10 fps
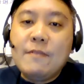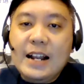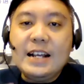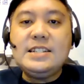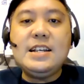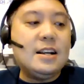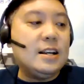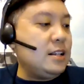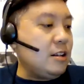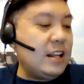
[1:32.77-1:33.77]

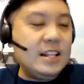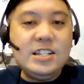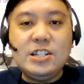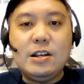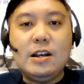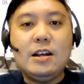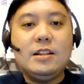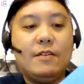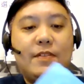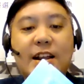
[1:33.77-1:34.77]
Velixir. Okay, this is
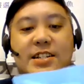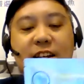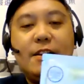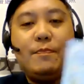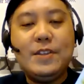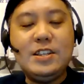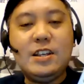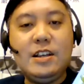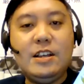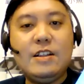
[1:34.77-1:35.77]
the Velixir. It's
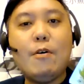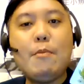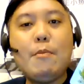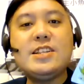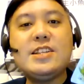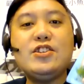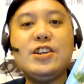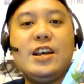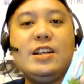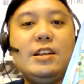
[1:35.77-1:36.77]
in the form of
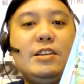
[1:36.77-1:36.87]
sachet.